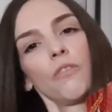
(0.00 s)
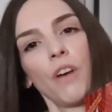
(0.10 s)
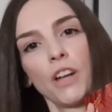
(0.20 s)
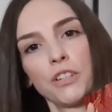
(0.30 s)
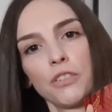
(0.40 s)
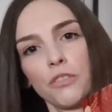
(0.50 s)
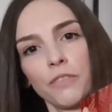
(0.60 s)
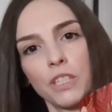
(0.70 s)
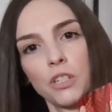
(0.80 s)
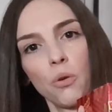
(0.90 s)
versions of
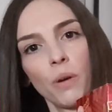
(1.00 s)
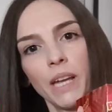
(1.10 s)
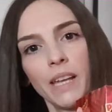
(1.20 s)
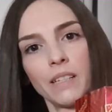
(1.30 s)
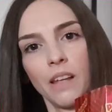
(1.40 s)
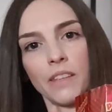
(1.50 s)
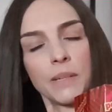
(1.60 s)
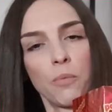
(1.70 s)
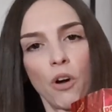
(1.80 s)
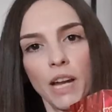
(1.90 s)
his toys like the
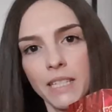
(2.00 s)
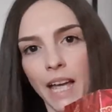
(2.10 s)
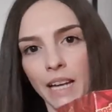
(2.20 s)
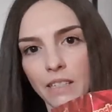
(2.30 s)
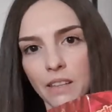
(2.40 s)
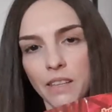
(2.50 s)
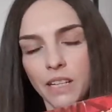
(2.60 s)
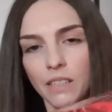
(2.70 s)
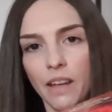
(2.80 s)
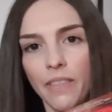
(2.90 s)
surprise eggs and
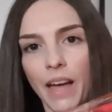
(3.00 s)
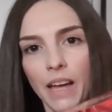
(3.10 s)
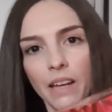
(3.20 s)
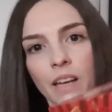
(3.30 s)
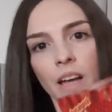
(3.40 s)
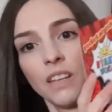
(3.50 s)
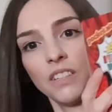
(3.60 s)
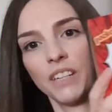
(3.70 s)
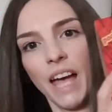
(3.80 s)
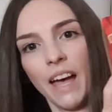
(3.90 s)
things like that.
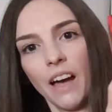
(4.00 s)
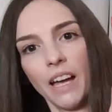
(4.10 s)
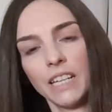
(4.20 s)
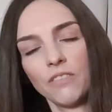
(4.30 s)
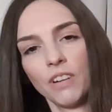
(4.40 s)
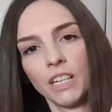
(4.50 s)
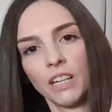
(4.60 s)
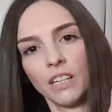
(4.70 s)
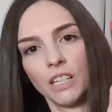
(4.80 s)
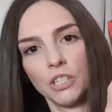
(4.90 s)
So yeah, he's really
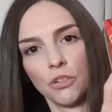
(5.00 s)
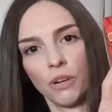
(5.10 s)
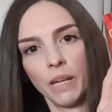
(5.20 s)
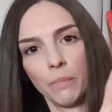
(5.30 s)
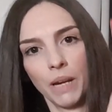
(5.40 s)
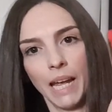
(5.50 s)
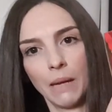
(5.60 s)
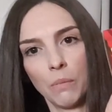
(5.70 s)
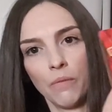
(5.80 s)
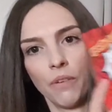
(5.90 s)
going to enjoy
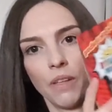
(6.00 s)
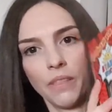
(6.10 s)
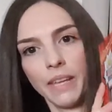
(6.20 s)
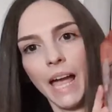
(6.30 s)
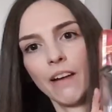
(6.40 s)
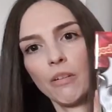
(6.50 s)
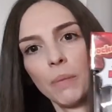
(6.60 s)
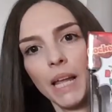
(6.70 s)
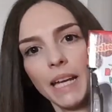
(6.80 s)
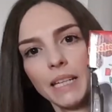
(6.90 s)
playing with the
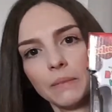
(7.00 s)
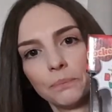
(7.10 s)
aeroplane.